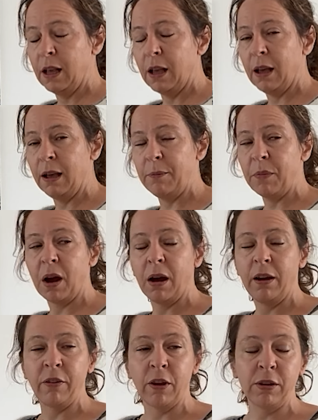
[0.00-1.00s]

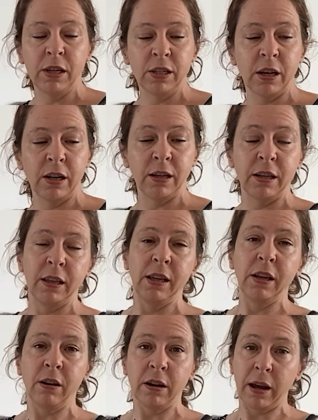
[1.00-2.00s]
I've only done the
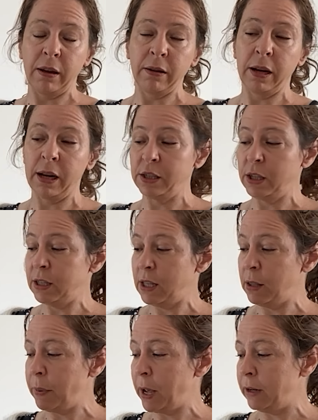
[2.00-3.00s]
yarn calculations in
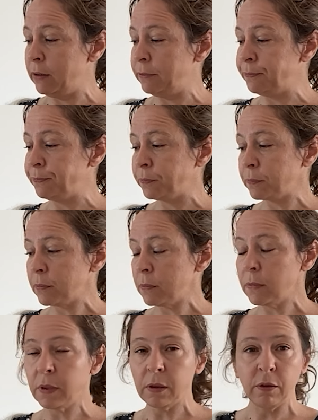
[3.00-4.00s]
the pattern
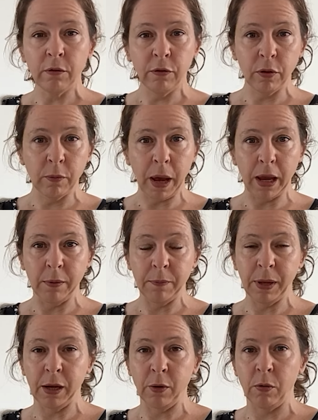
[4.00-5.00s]
for the main
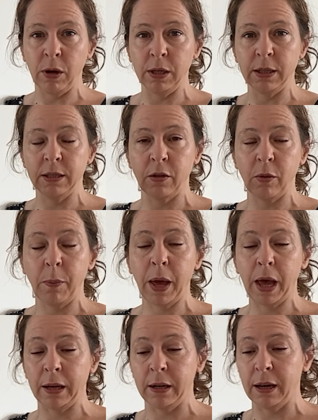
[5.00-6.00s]
pink one. So the
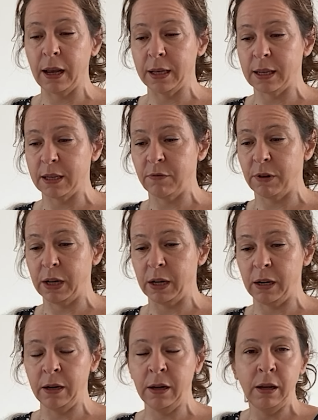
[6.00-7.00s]
pattern as it's
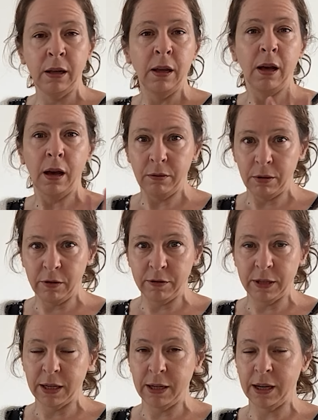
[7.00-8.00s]
written, I will
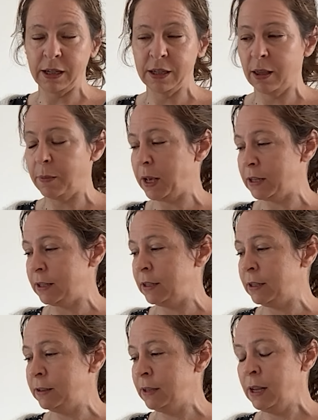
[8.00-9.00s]
obviously link to the
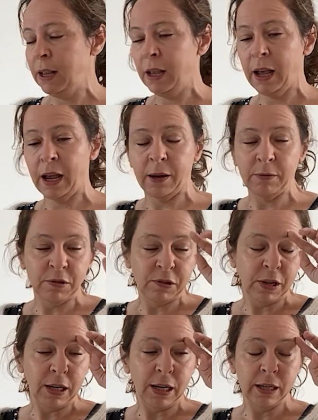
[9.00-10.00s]
pattern, and I will
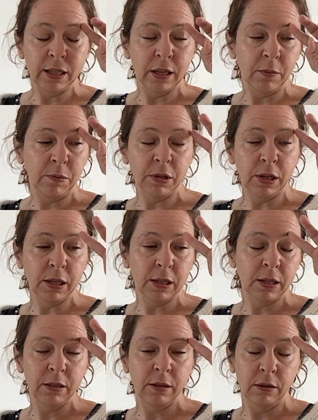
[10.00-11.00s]
try and link to the
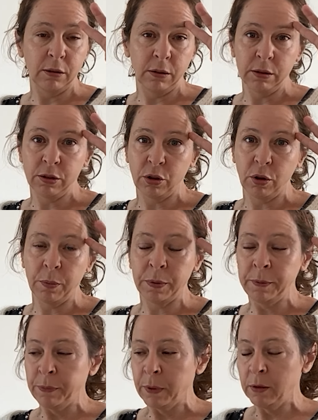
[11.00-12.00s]
product on the shop,
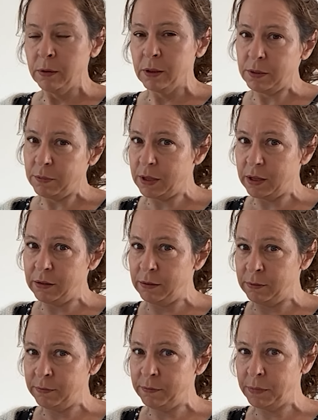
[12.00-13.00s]
which I'm
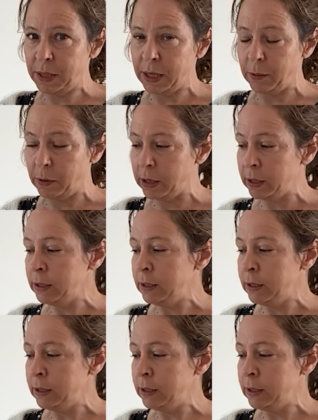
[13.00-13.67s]
still playing with.